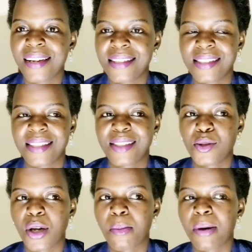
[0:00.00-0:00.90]
Let's
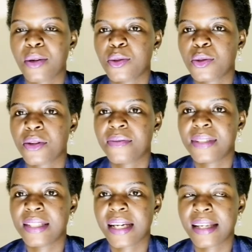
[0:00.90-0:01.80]
talk about
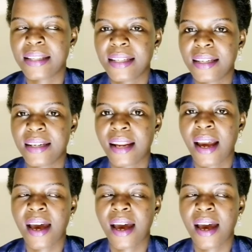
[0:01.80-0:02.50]
COVID-19.